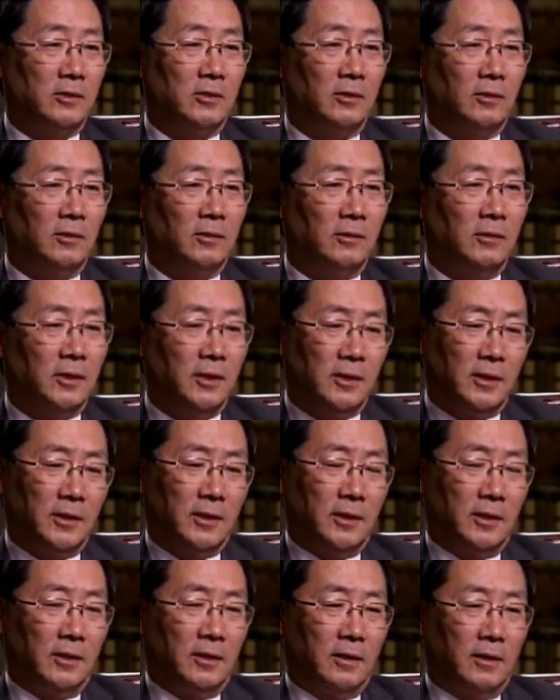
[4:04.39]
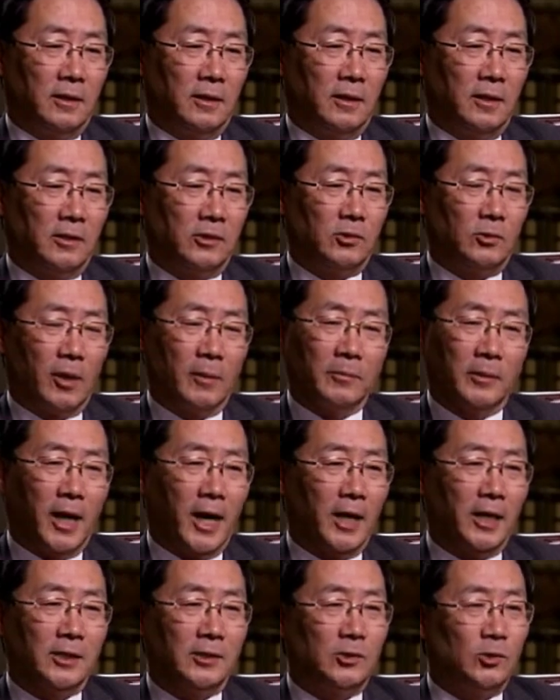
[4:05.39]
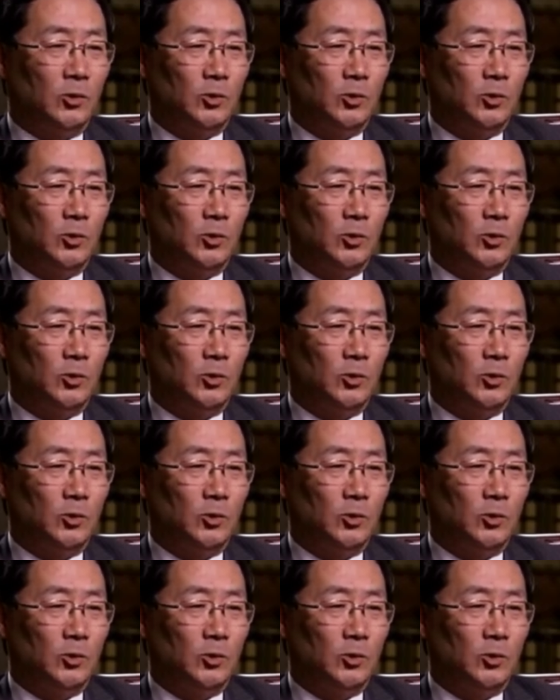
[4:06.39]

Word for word: So, uh, so I'm not